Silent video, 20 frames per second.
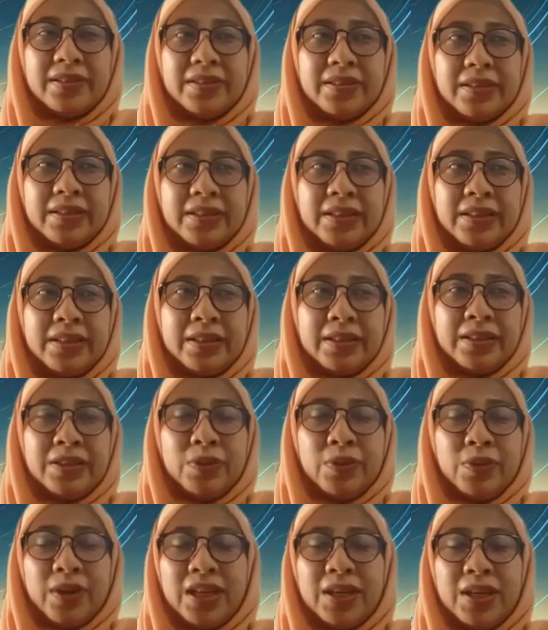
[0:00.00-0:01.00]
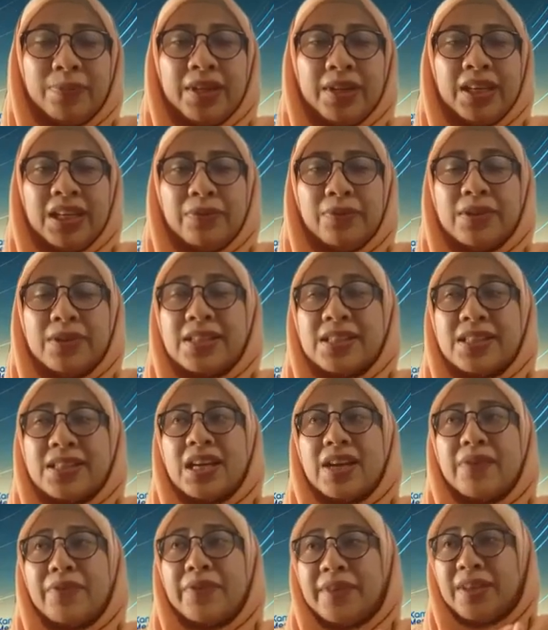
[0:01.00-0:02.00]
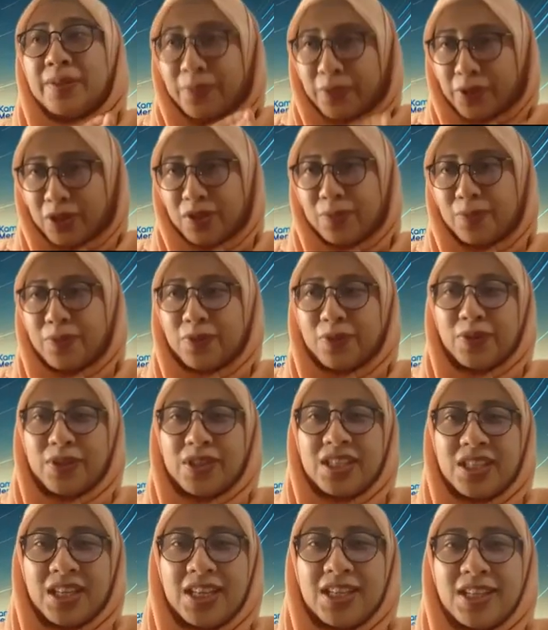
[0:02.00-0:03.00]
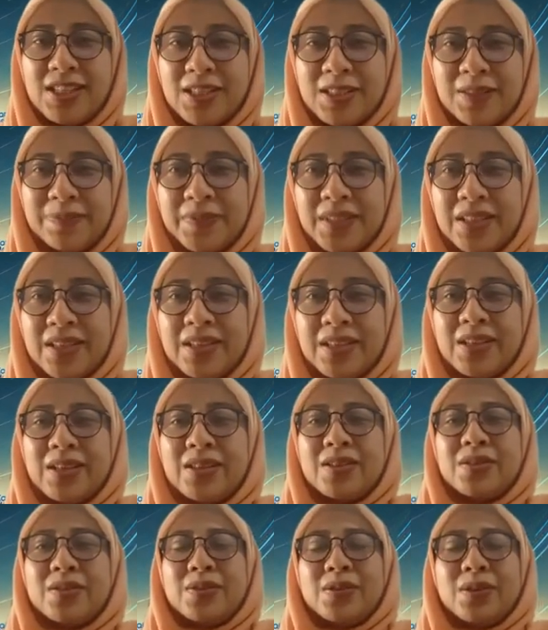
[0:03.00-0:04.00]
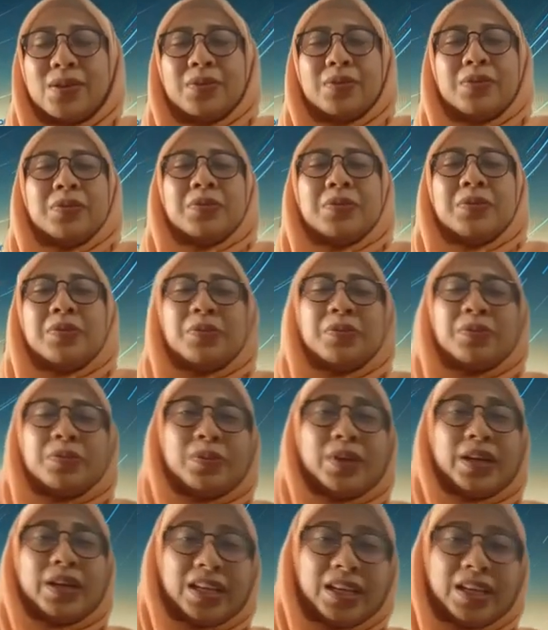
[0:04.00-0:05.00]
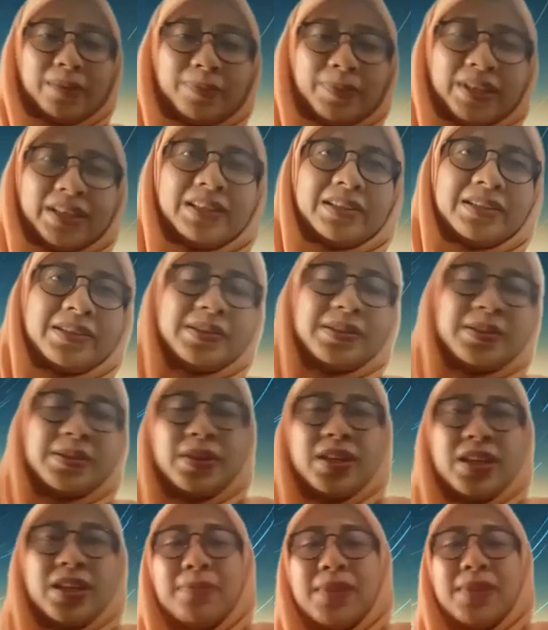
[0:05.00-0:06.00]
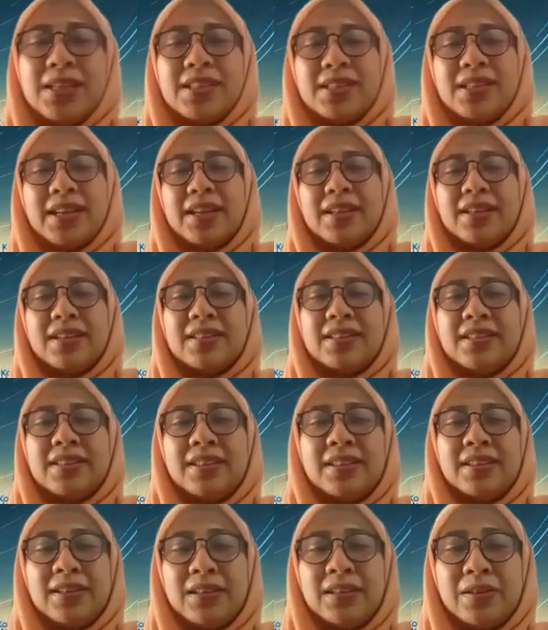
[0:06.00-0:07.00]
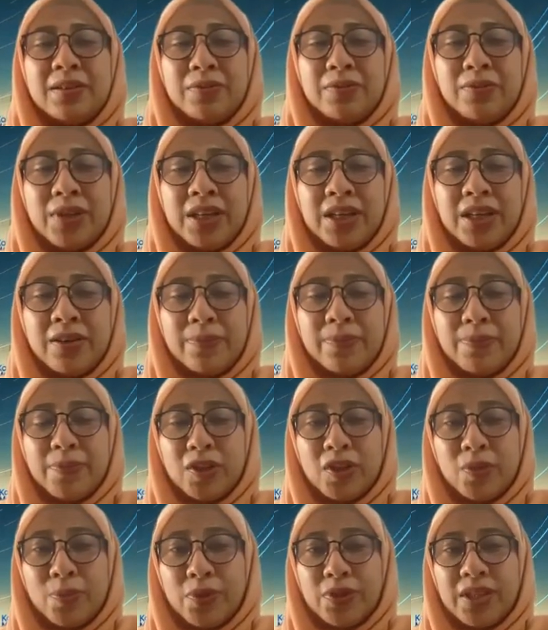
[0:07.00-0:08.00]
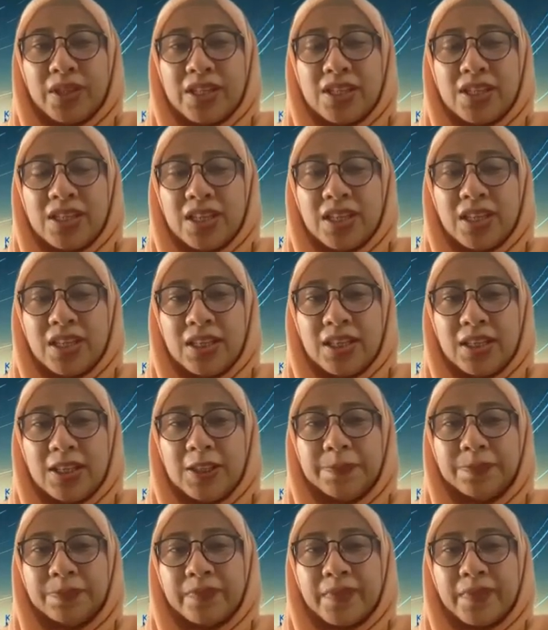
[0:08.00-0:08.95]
the nuclear burning will start with the proton-proton chain. So what happened? So it means that the what they call proton-proton chain here